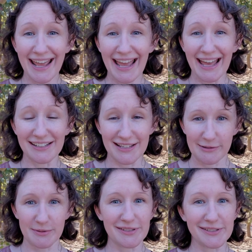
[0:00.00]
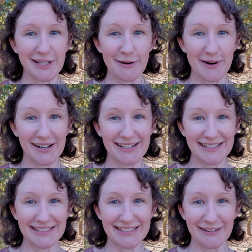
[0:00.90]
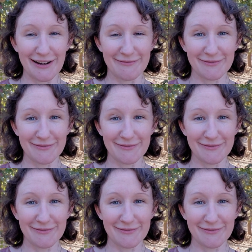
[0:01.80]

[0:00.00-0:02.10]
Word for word: and get the results I wanted. So I've